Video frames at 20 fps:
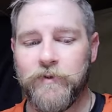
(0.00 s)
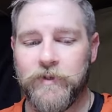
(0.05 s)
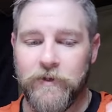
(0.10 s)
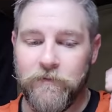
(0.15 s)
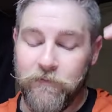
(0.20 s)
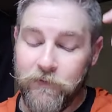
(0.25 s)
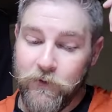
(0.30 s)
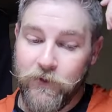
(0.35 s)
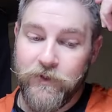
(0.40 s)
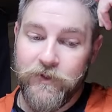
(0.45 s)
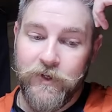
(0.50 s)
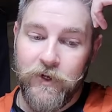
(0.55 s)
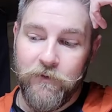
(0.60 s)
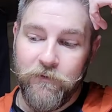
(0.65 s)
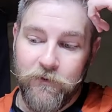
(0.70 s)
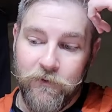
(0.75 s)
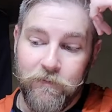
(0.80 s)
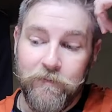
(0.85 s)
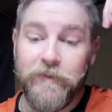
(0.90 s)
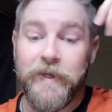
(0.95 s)
was influenced. So
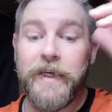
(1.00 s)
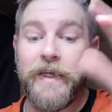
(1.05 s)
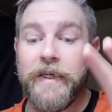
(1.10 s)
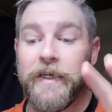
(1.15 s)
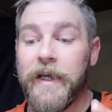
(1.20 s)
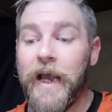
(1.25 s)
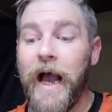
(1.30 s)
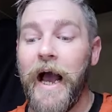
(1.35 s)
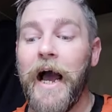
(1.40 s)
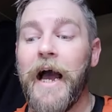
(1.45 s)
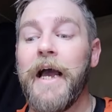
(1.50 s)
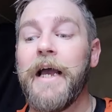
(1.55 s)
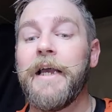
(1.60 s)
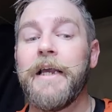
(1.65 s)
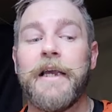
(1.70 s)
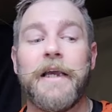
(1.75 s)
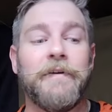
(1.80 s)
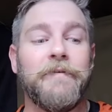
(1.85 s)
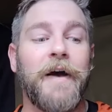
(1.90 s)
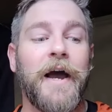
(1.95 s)
for me, I
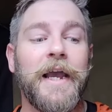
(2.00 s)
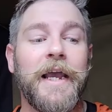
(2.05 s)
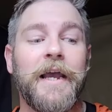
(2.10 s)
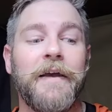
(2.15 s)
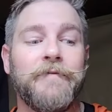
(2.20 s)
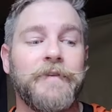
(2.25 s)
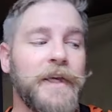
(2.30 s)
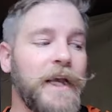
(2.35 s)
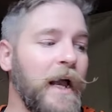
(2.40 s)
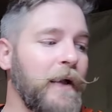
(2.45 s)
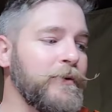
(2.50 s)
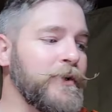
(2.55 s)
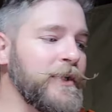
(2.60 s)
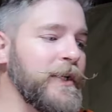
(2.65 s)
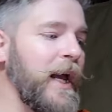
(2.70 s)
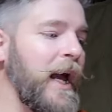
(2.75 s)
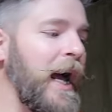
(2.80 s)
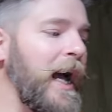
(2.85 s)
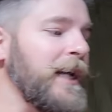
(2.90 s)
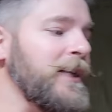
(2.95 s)
if I have the option
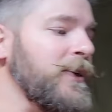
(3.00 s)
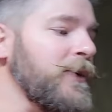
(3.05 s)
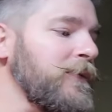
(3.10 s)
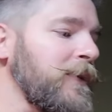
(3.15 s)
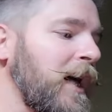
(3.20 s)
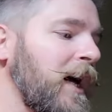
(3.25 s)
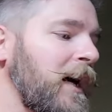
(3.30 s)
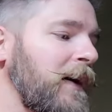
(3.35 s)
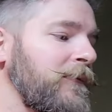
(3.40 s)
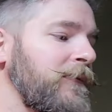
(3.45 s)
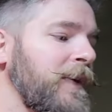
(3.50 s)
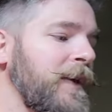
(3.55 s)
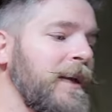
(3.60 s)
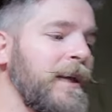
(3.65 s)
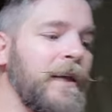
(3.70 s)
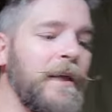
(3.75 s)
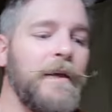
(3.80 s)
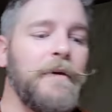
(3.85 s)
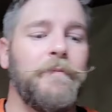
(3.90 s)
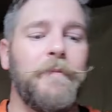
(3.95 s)
now, I do love
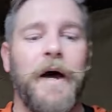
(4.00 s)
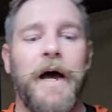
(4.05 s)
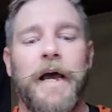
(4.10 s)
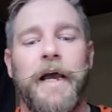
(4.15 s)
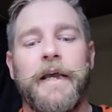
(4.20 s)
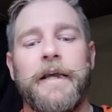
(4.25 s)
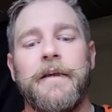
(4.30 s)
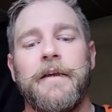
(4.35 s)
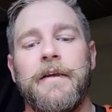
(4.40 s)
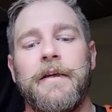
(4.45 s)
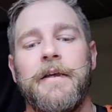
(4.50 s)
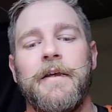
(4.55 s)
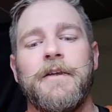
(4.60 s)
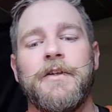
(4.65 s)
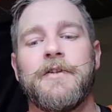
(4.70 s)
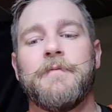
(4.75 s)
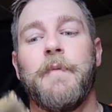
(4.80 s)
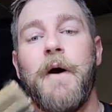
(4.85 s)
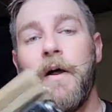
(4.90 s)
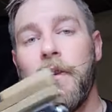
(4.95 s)
my
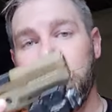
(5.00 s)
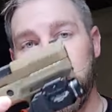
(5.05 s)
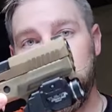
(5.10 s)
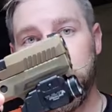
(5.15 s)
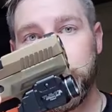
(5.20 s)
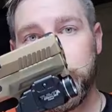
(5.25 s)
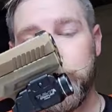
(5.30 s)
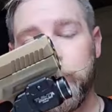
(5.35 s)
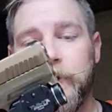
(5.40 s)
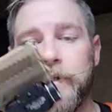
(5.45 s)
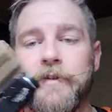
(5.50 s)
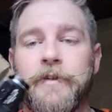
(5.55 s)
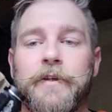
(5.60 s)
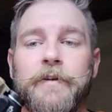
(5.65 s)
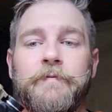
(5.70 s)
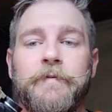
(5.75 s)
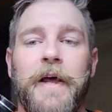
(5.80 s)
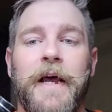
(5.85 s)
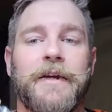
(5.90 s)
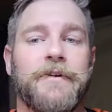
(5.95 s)
smaller
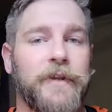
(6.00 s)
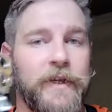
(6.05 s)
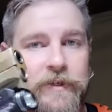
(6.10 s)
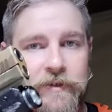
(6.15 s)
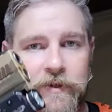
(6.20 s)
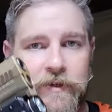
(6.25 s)
concealed flashlights.